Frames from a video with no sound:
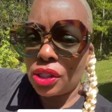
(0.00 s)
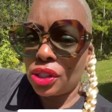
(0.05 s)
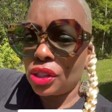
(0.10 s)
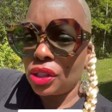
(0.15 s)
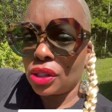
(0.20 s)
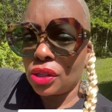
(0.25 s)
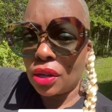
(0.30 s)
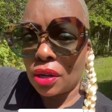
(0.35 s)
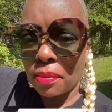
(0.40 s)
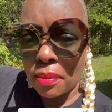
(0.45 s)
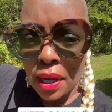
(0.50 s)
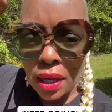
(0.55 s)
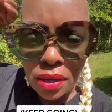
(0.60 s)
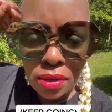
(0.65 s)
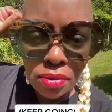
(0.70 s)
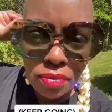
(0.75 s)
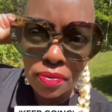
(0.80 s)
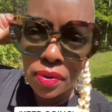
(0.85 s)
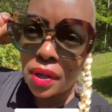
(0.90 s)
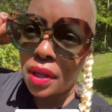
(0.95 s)
she's going to make
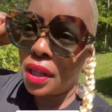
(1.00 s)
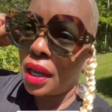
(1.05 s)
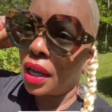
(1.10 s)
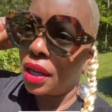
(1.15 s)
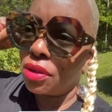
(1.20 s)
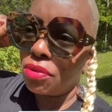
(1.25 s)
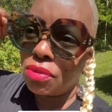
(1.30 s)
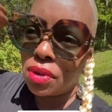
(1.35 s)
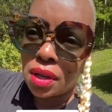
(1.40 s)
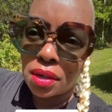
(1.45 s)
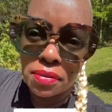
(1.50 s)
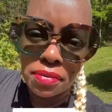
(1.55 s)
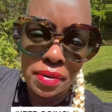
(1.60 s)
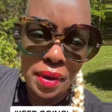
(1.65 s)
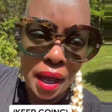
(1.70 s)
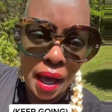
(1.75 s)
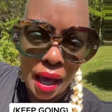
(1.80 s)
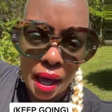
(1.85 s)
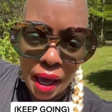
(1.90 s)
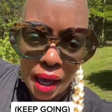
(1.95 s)
you feel like you can
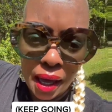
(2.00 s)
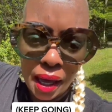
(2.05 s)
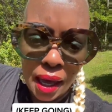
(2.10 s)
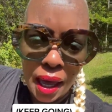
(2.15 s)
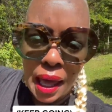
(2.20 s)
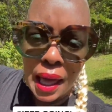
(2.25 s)
fly.